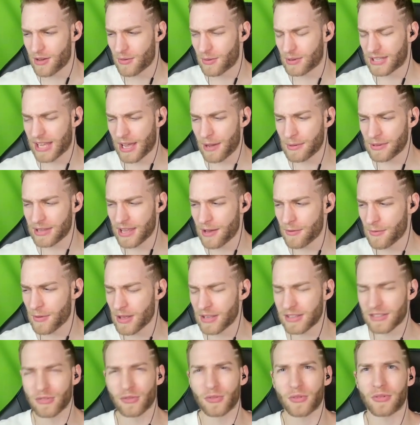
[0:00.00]
Was that what that
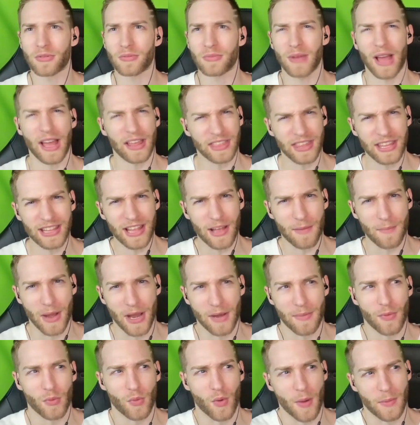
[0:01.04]
was? Or I think that might
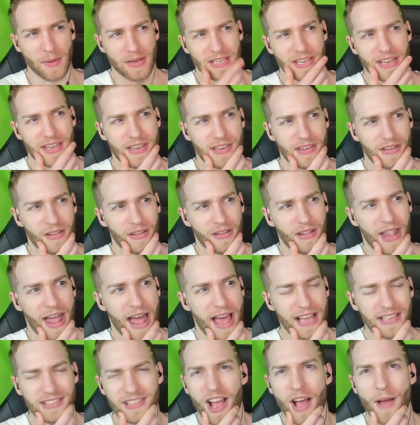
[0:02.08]
have been what we did
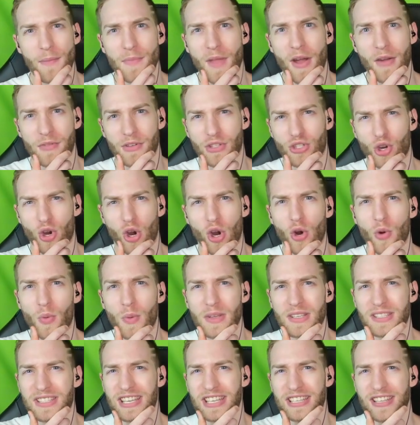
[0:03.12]
last. I'm not really sure. Or
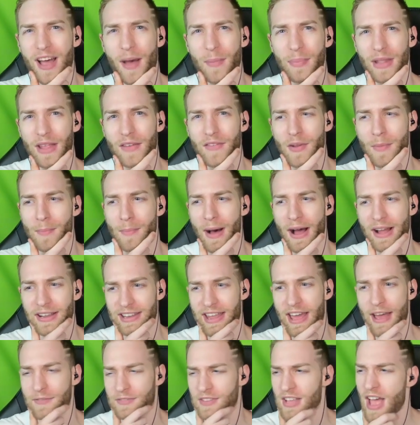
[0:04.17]
was the top 11
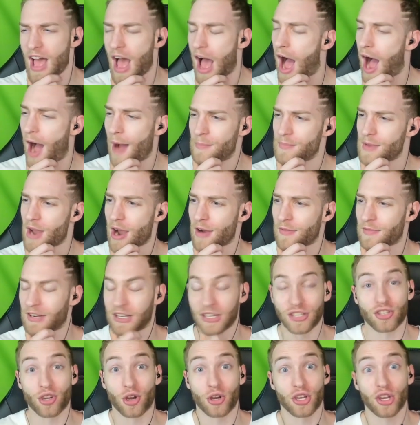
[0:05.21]
mind F's? I'm not
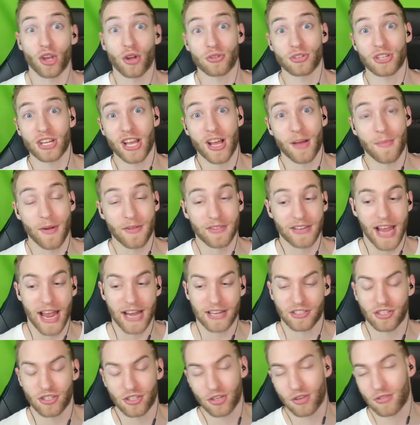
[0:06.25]
really sure. You want to check out my
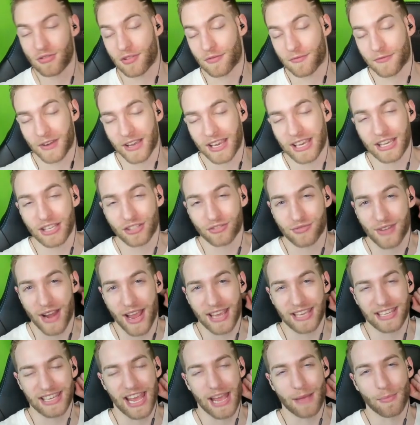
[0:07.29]
reaction to the freakiest
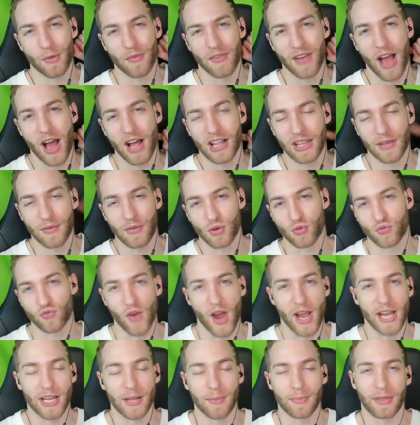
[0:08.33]
Raggedy Ann movie? I'll leave it
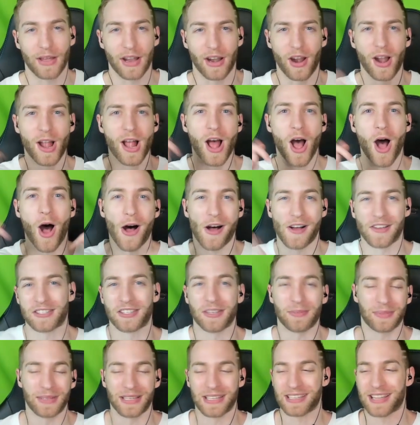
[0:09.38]
right up there.
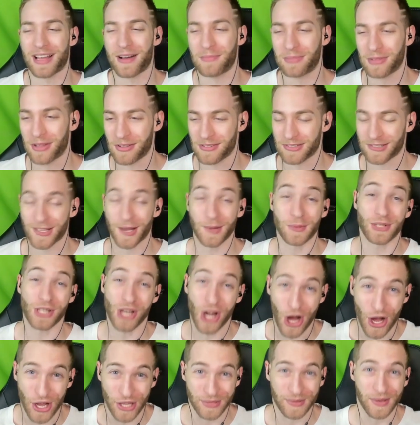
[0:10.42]
Also, link down below in the description.
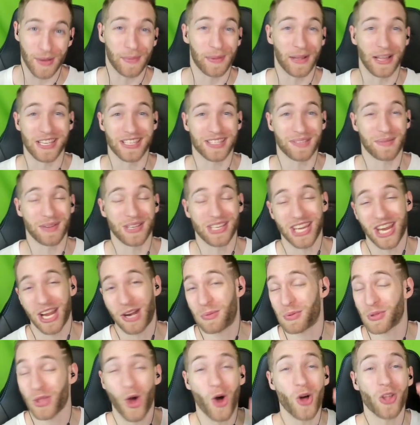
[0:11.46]
Also, a playlist on my
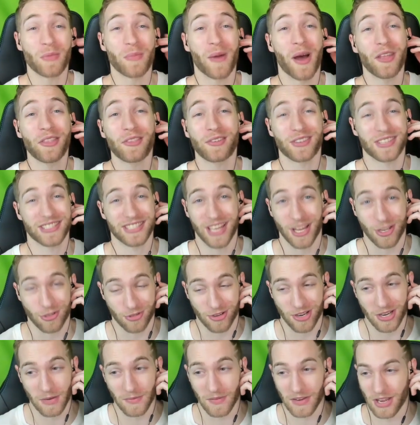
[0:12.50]
channel with all of my other Nostalgia
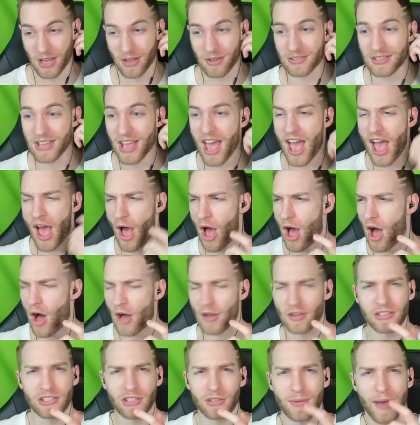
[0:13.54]
Critic videos.
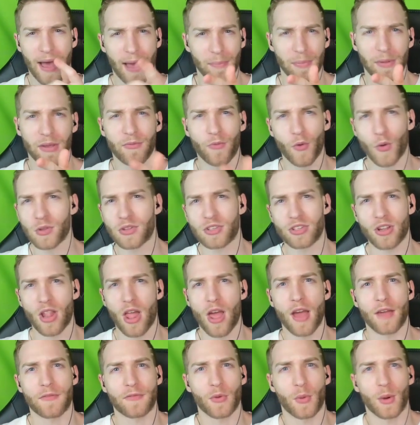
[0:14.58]
Also, happy 4th of
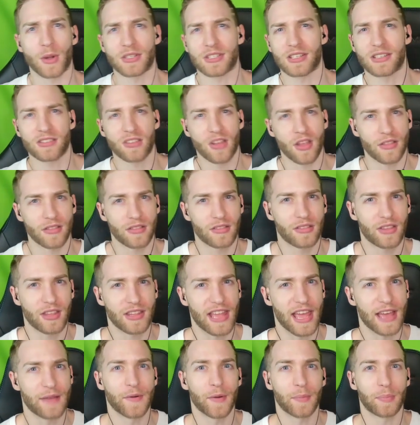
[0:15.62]
July if you're watching this on the
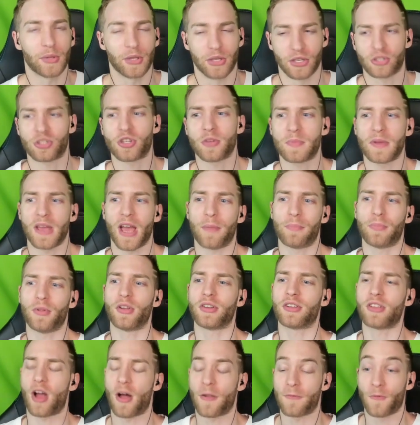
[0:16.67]
day of upload. It should be
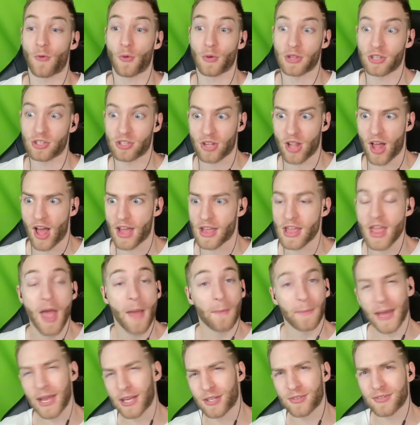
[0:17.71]
uploaded on 4th of July.
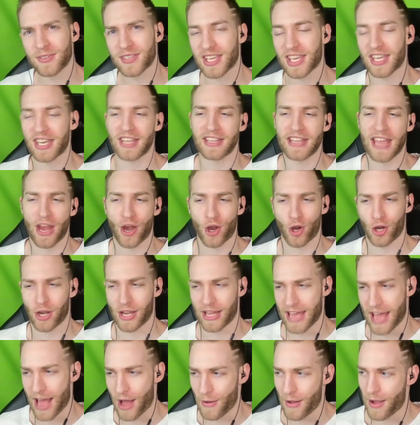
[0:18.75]
Patrons get a day
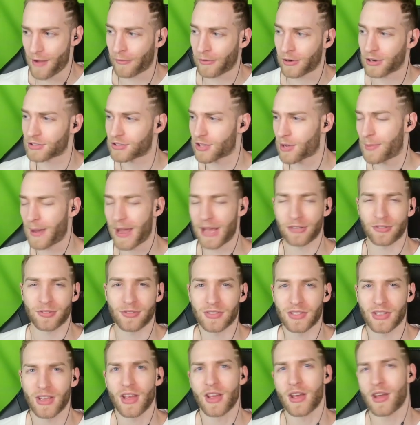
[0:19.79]
early, however. So,
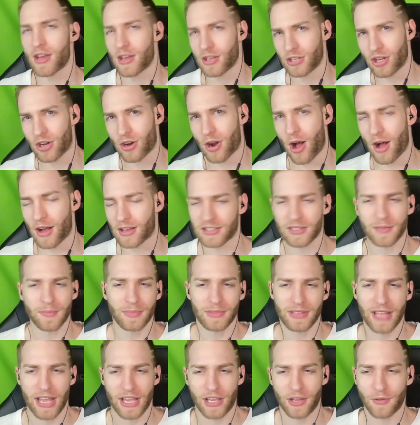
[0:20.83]
patrons, you're awesome.
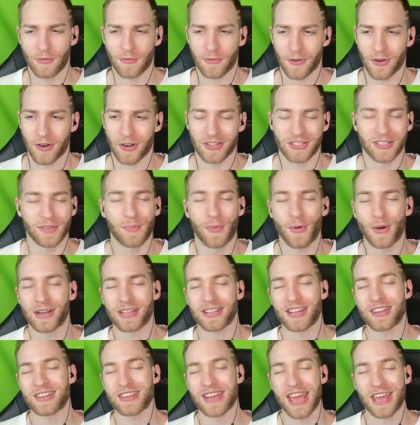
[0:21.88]
Thank you for supporting
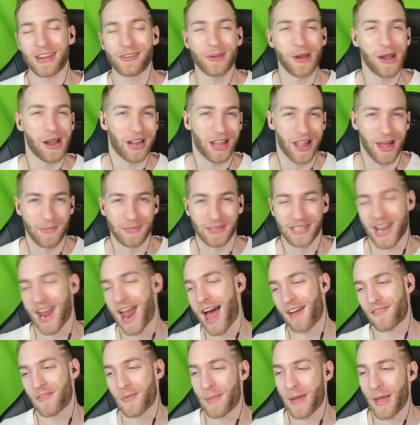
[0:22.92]
the channel and allowing me to not
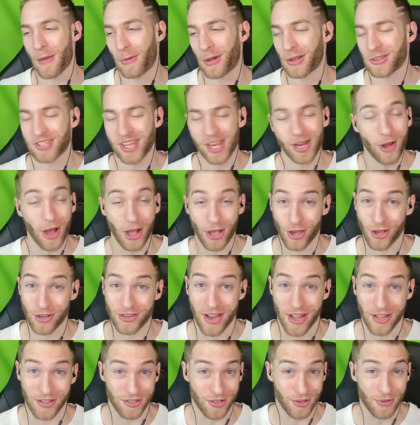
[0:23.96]
have a paywall channel. I could
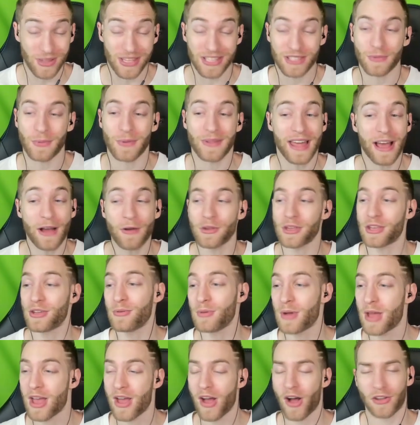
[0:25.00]
not do this without
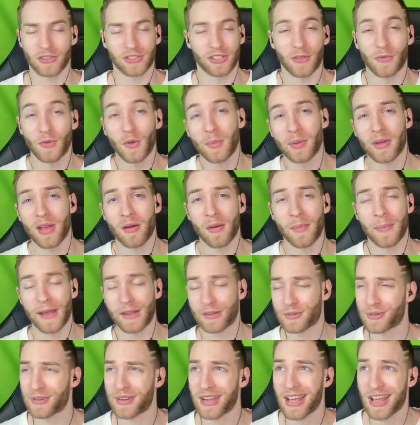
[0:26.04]
you. Also, if you become a
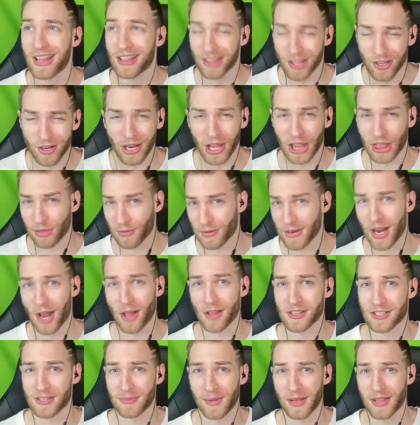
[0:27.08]
patron, literally
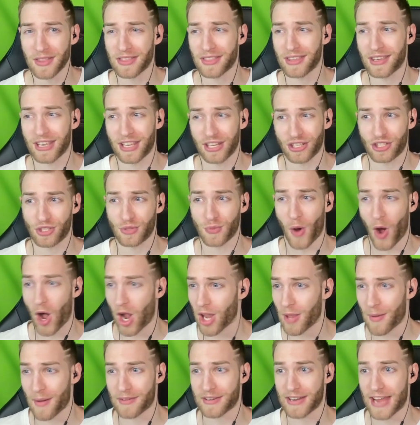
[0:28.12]
$3 a month gets you
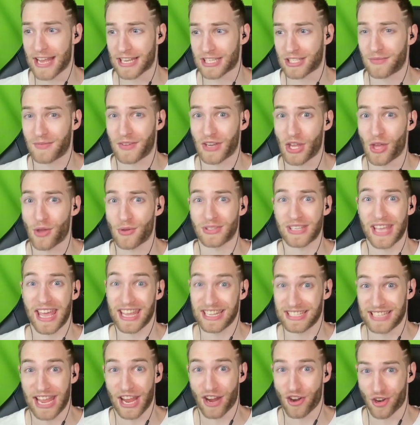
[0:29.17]
all of my reaction videos
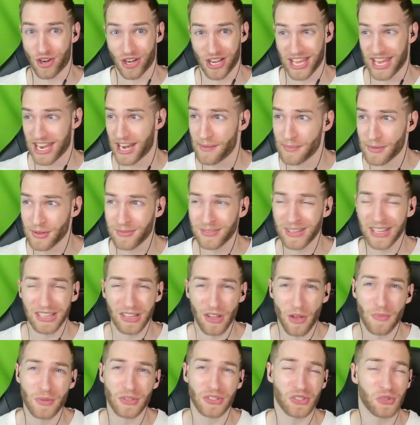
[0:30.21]
a day early. And I'm doing like
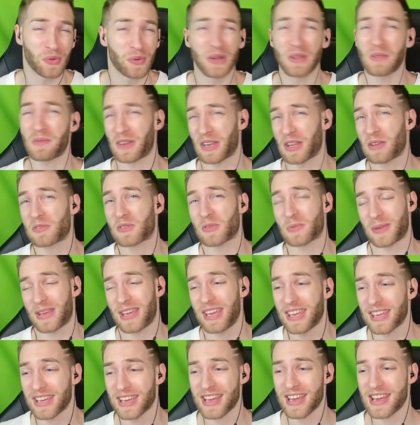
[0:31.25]
almost 20 videos a
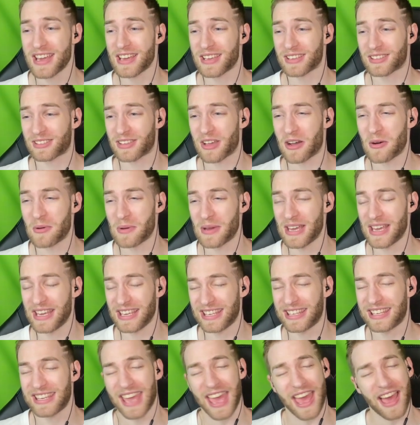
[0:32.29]
week. So,
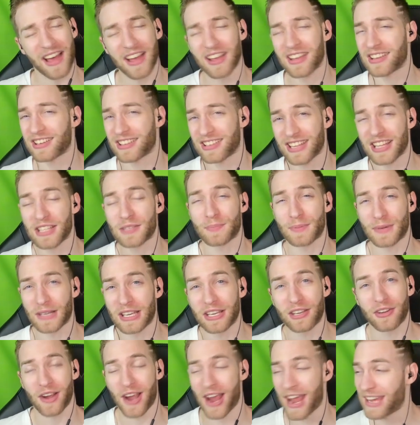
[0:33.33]
yeah, that's pretty
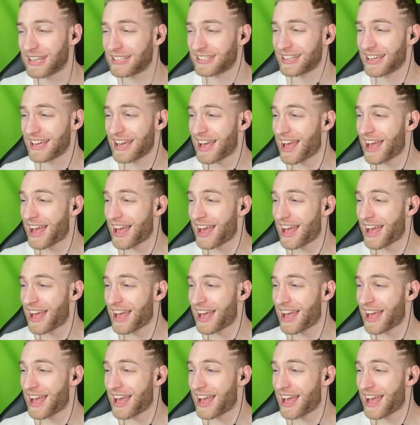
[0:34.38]
great.